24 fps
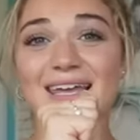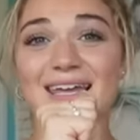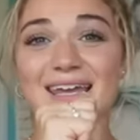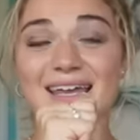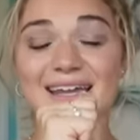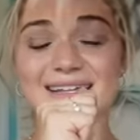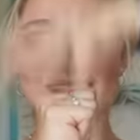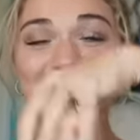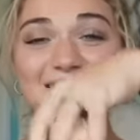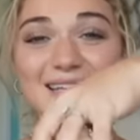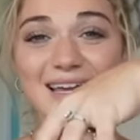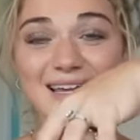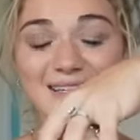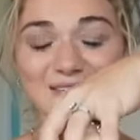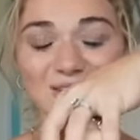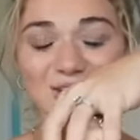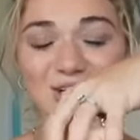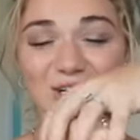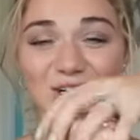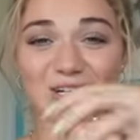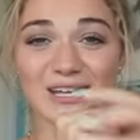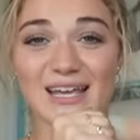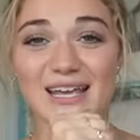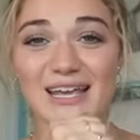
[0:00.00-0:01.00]
It gets
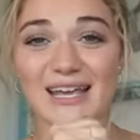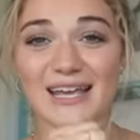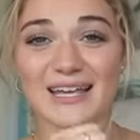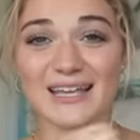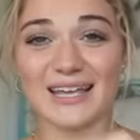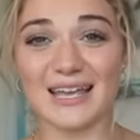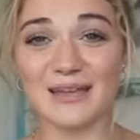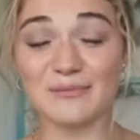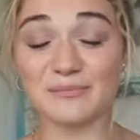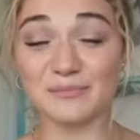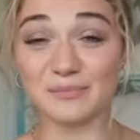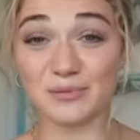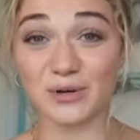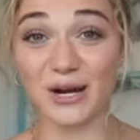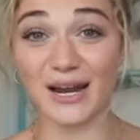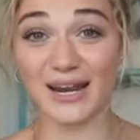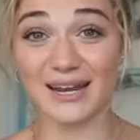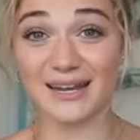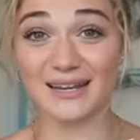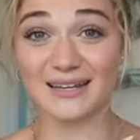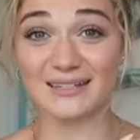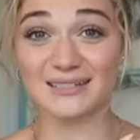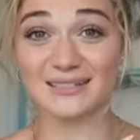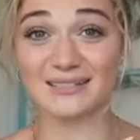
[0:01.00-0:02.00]
lasered, it
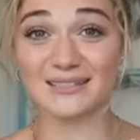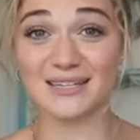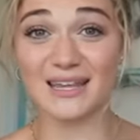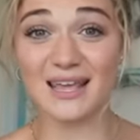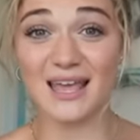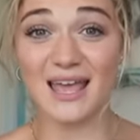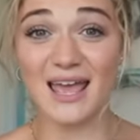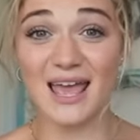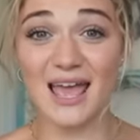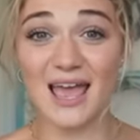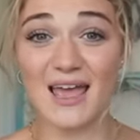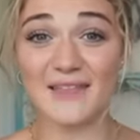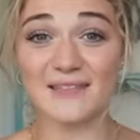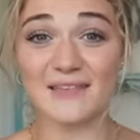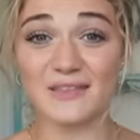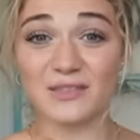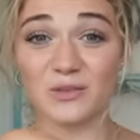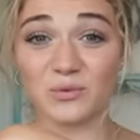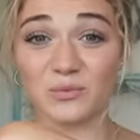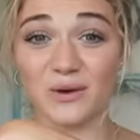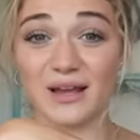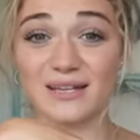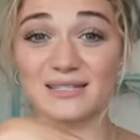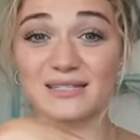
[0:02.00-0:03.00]
breaks, and then
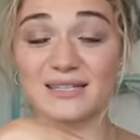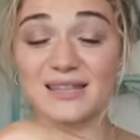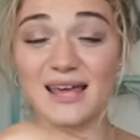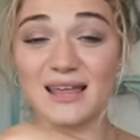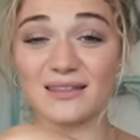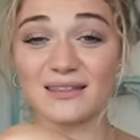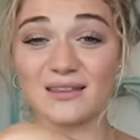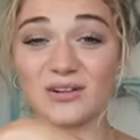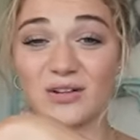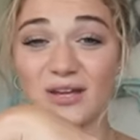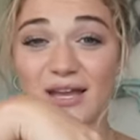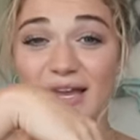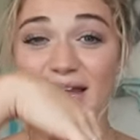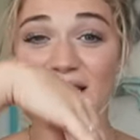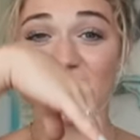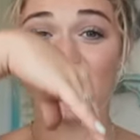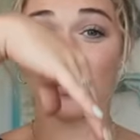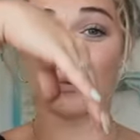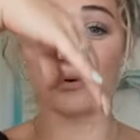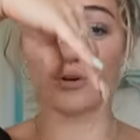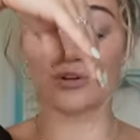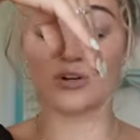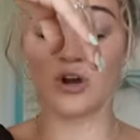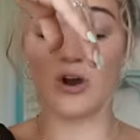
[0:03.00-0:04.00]
the rest of that little
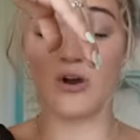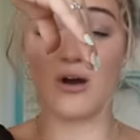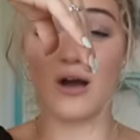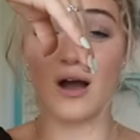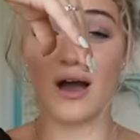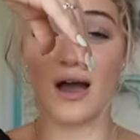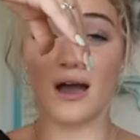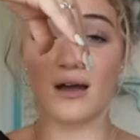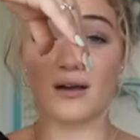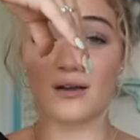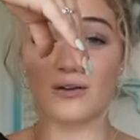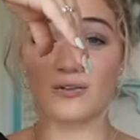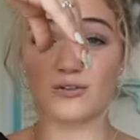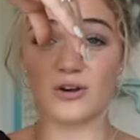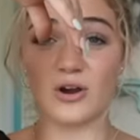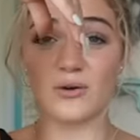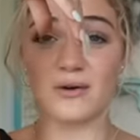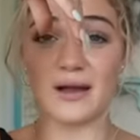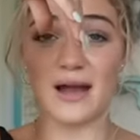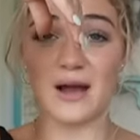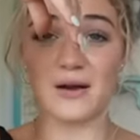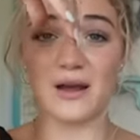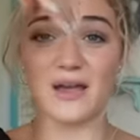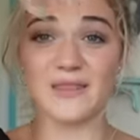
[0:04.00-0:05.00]
hair will grow out, grow
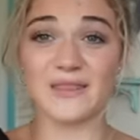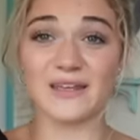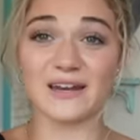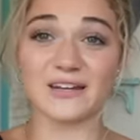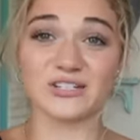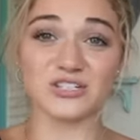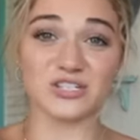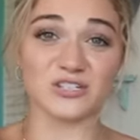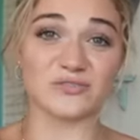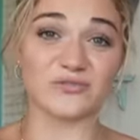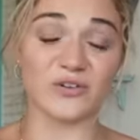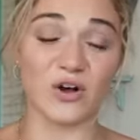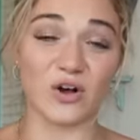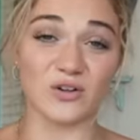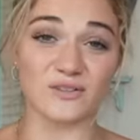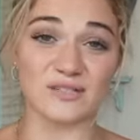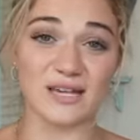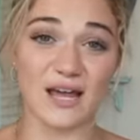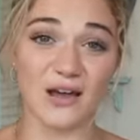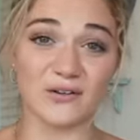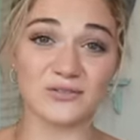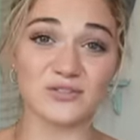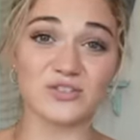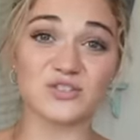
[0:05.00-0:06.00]
out and then it just falls
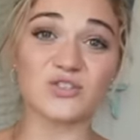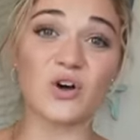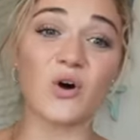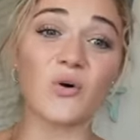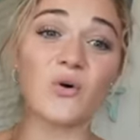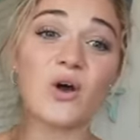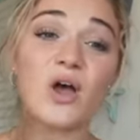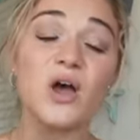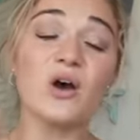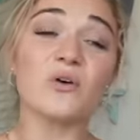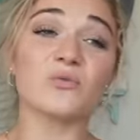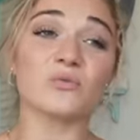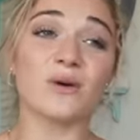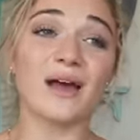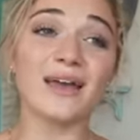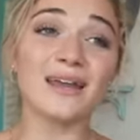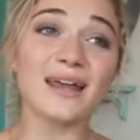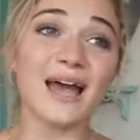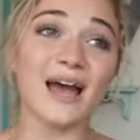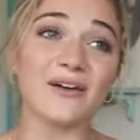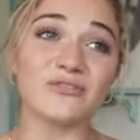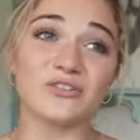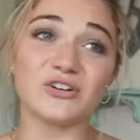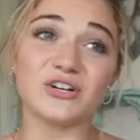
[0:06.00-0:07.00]
out. So right
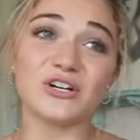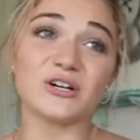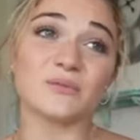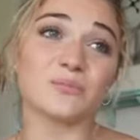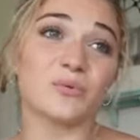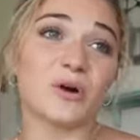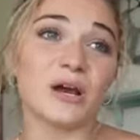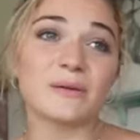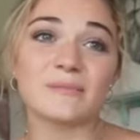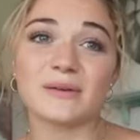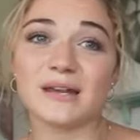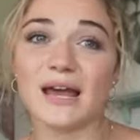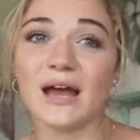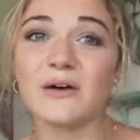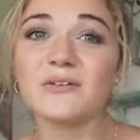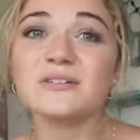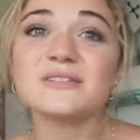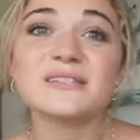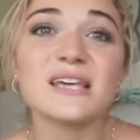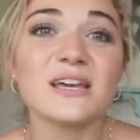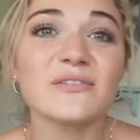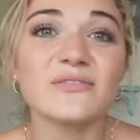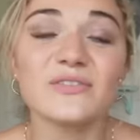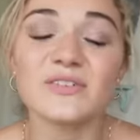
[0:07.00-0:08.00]
after your appointment, I
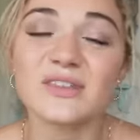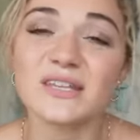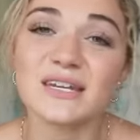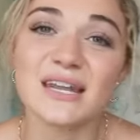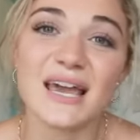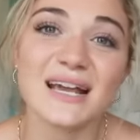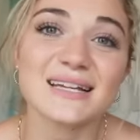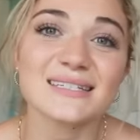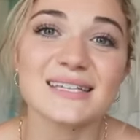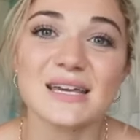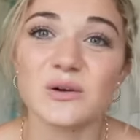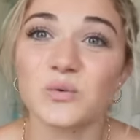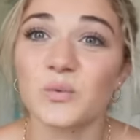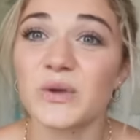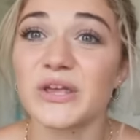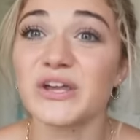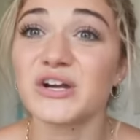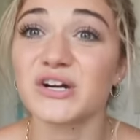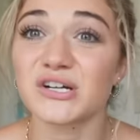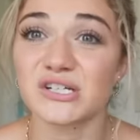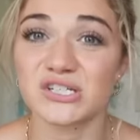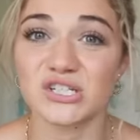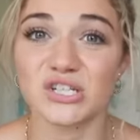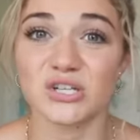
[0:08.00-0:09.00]
would say for the next like
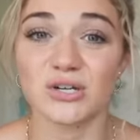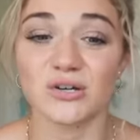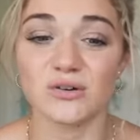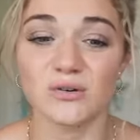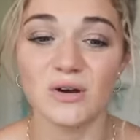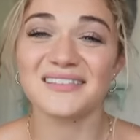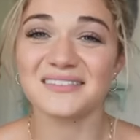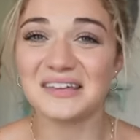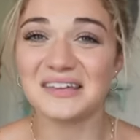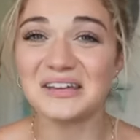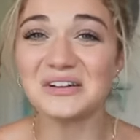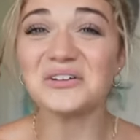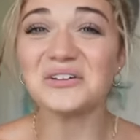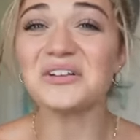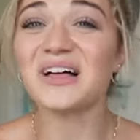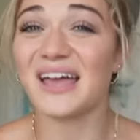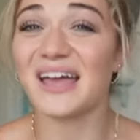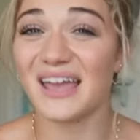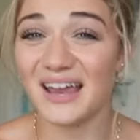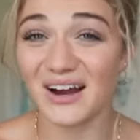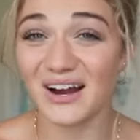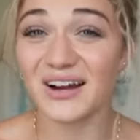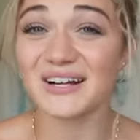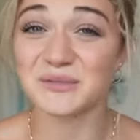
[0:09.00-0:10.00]
week or two, little
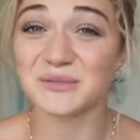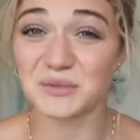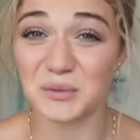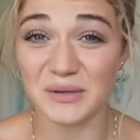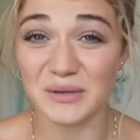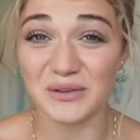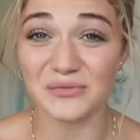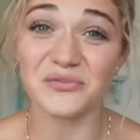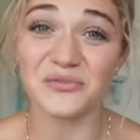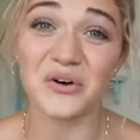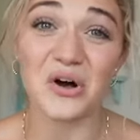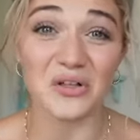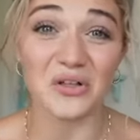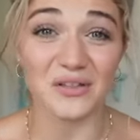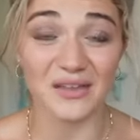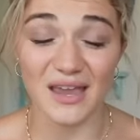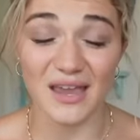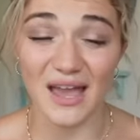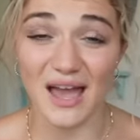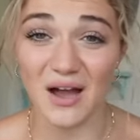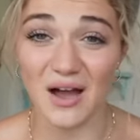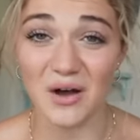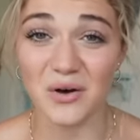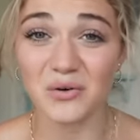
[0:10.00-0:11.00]
hairs will be falling
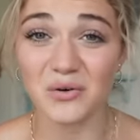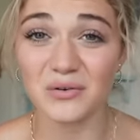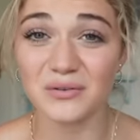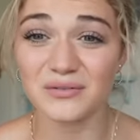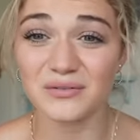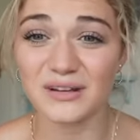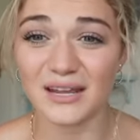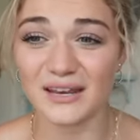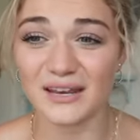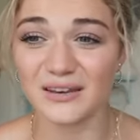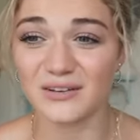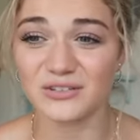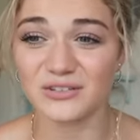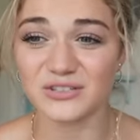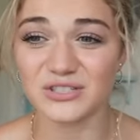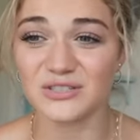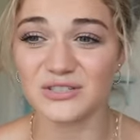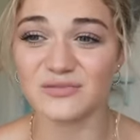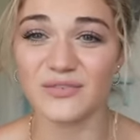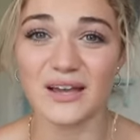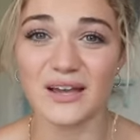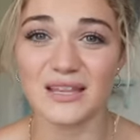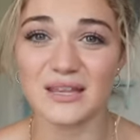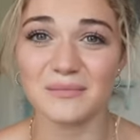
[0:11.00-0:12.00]
out and you'll
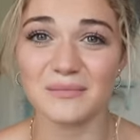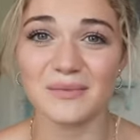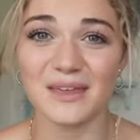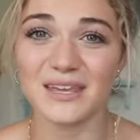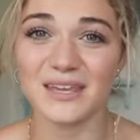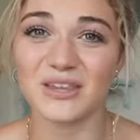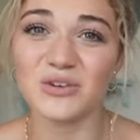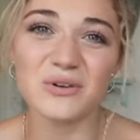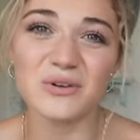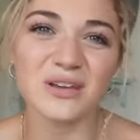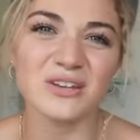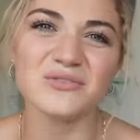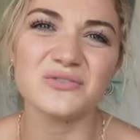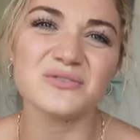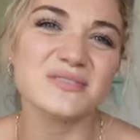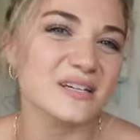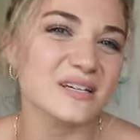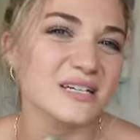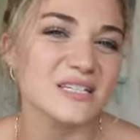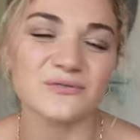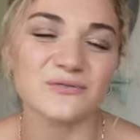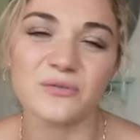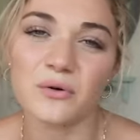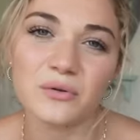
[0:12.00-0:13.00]
just find them like you can use
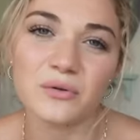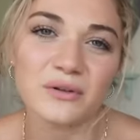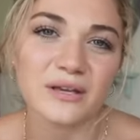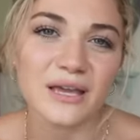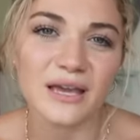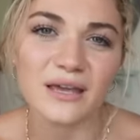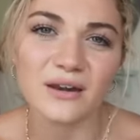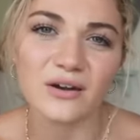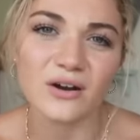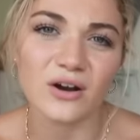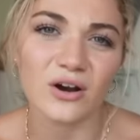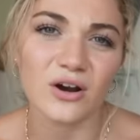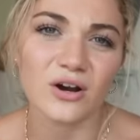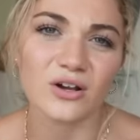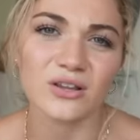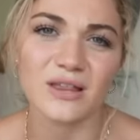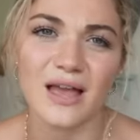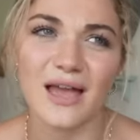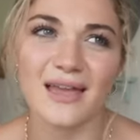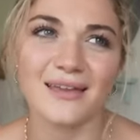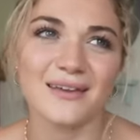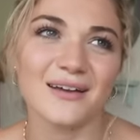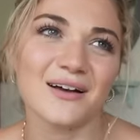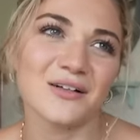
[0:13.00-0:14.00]
an exfoliator or
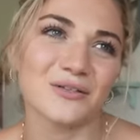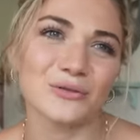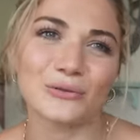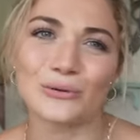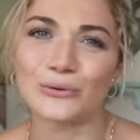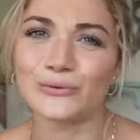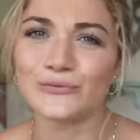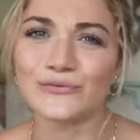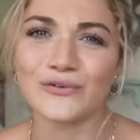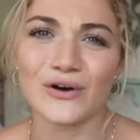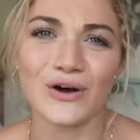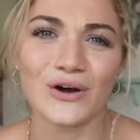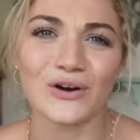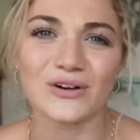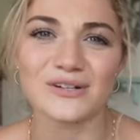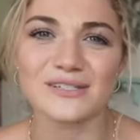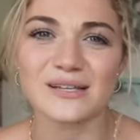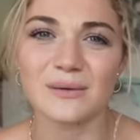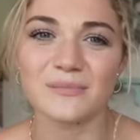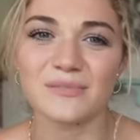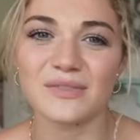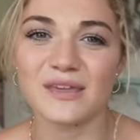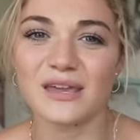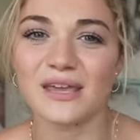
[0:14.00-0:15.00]
like a loofah or
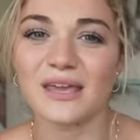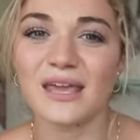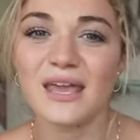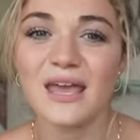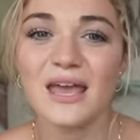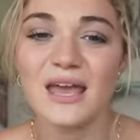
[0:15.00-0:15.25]
something